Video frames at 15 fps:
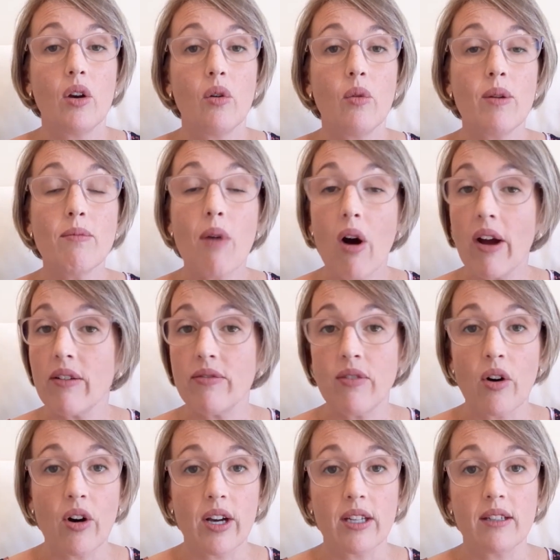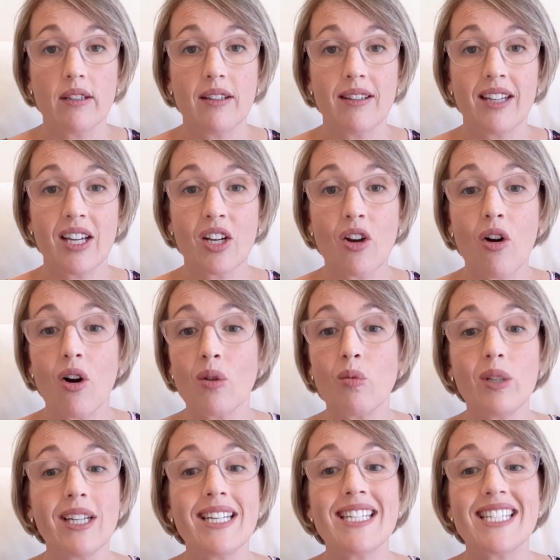We might find that God
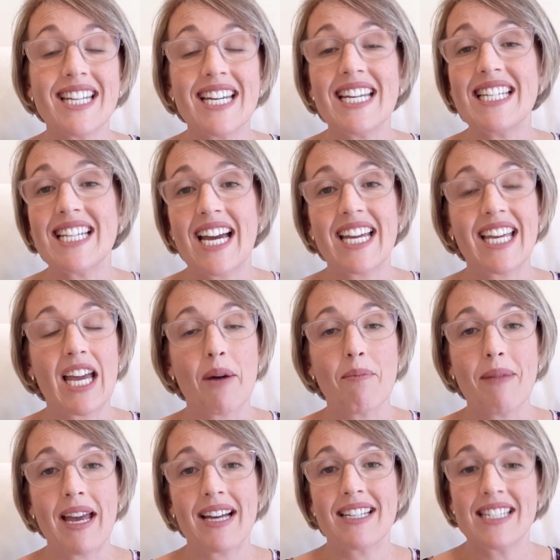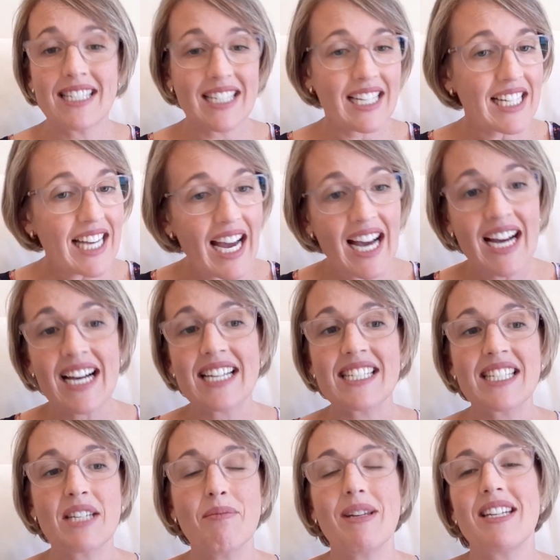will indeed take our mountains and
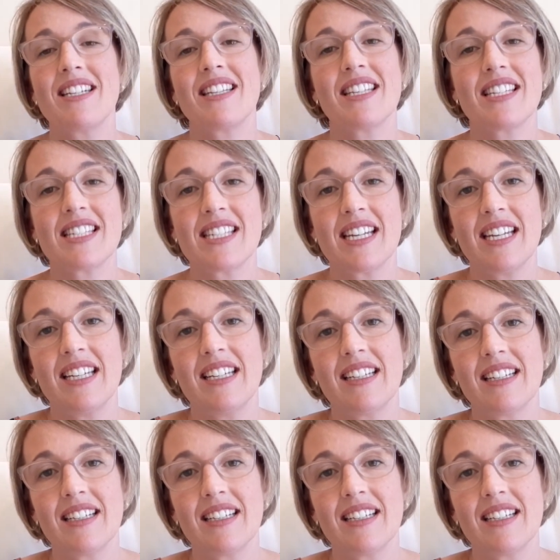cast them into the sea.